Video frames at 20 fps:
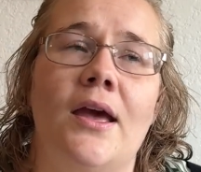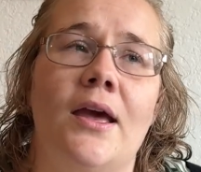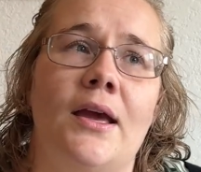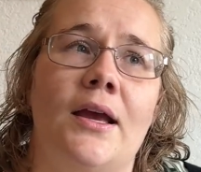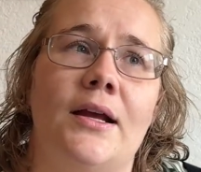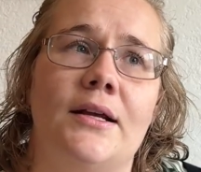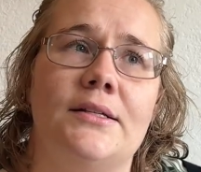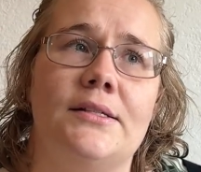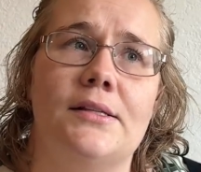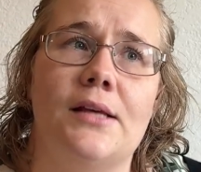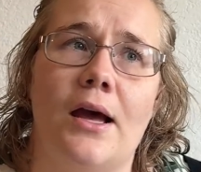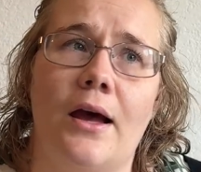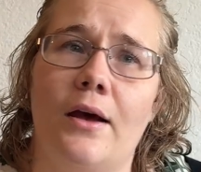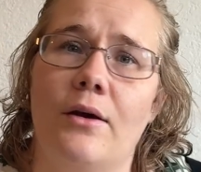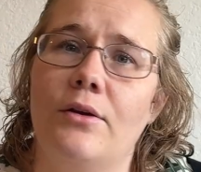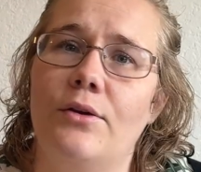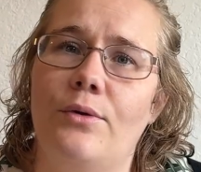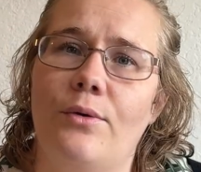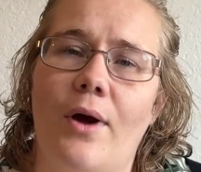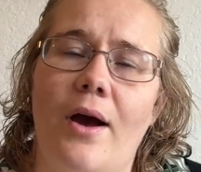is that
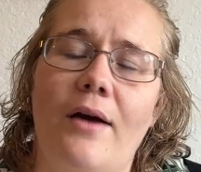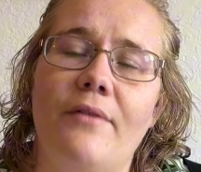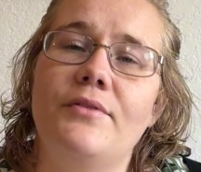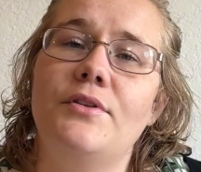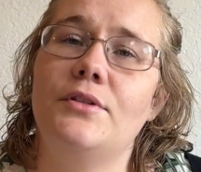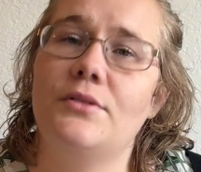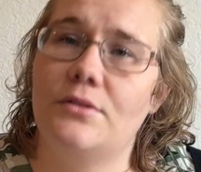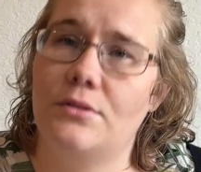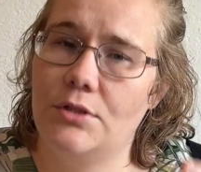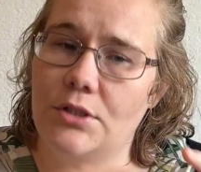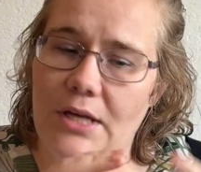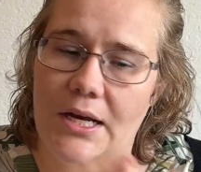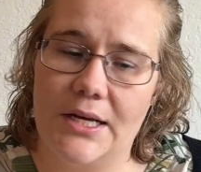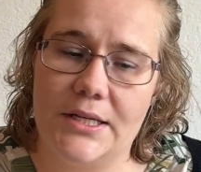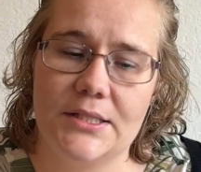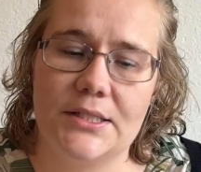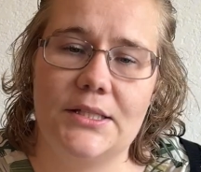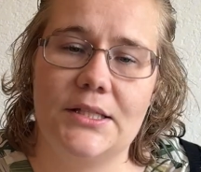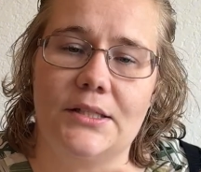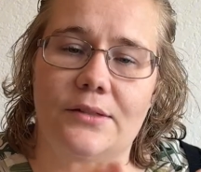you have to,
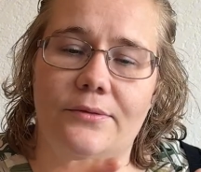yes,